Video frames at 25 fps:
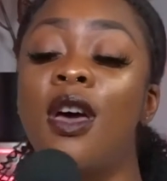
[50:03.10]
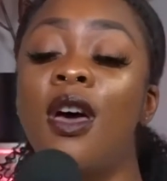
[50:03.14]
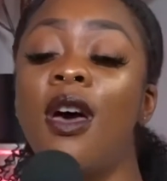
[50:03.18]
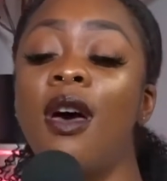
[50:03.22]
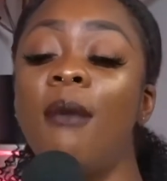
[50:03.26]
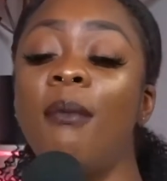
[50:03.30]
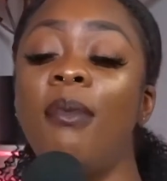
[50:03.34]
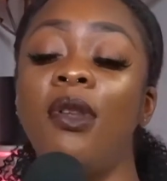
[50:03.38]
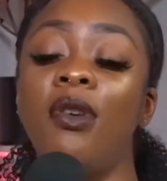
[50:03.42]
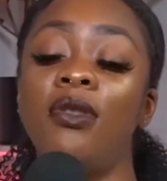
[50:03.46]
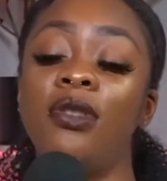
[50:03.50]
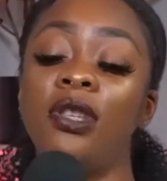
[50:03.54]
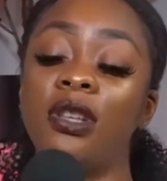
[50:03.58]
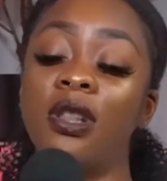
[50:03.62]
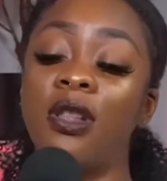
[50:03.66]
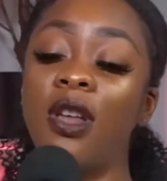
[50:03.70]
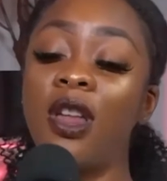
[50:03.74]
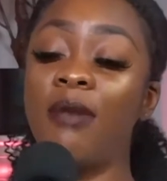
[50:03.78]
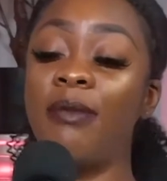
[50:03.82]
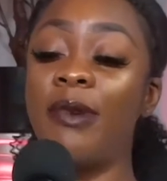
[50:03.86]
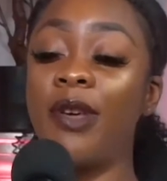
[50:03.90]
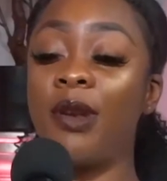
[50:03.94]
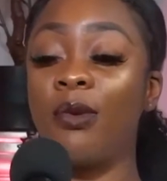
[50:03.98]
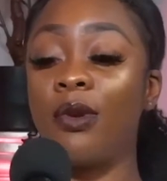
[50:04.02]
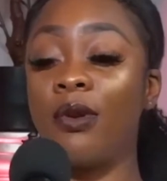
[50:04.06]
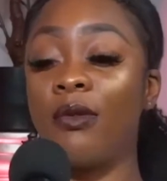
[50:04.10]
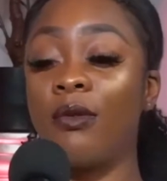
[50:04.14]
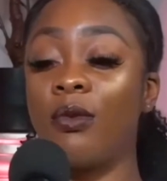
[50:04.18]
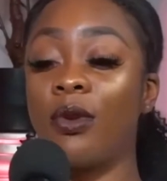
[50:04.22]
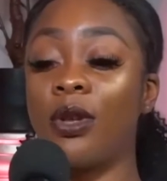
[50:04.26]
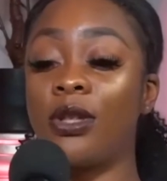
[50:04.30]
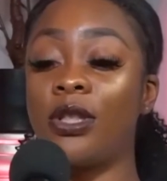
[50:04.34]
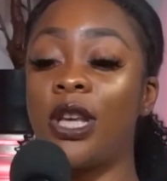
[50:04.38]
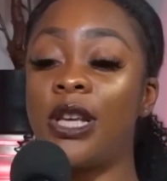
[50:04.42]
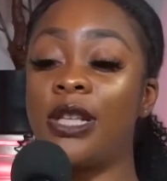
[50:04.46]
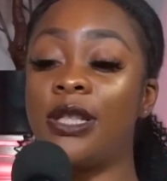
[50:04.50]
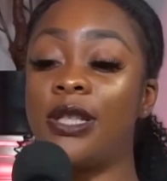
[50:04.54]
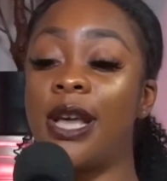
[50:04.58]
But it tastes
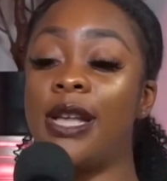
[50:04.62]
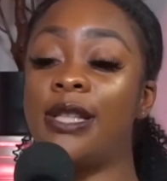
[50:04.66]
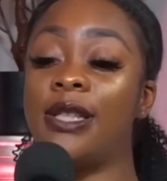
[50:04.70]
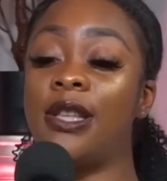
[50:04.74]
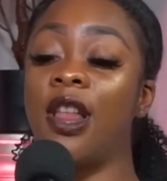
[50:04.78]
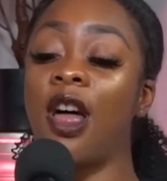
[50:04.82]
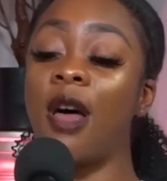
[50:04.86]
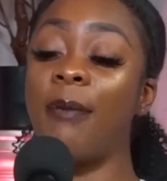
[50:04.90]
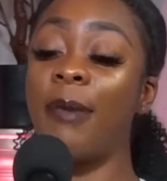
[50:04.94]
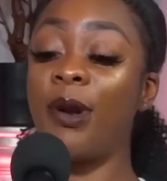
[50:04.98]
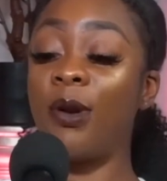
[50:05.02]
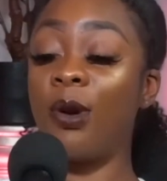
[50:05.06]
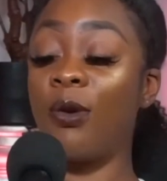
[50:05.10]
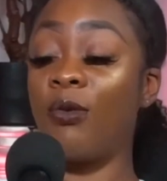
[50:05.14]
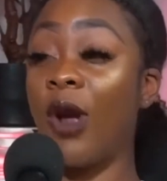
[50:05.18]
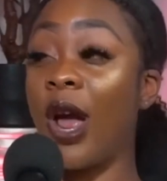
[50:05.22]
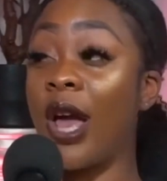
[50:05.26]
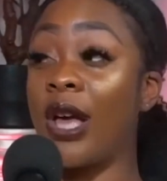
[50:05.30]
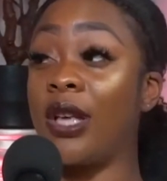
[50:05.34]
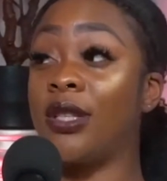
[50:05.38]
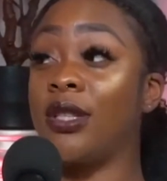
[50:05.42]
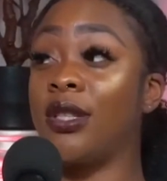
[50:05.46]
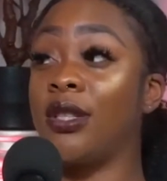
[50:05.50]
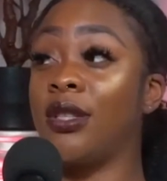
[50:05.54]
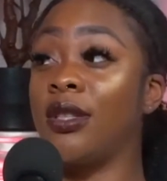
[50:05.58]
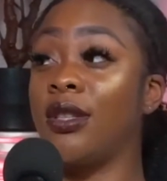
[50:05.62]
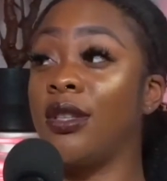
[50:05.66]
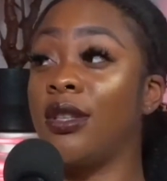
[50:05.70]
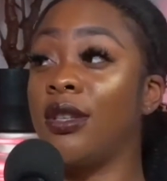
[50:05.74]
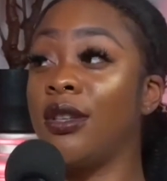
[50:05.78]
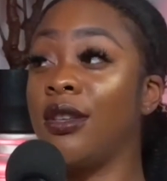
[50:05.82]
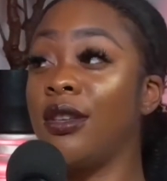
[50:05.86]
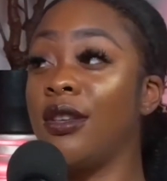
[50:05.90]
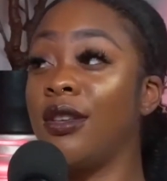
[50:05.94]
a lot better with rice.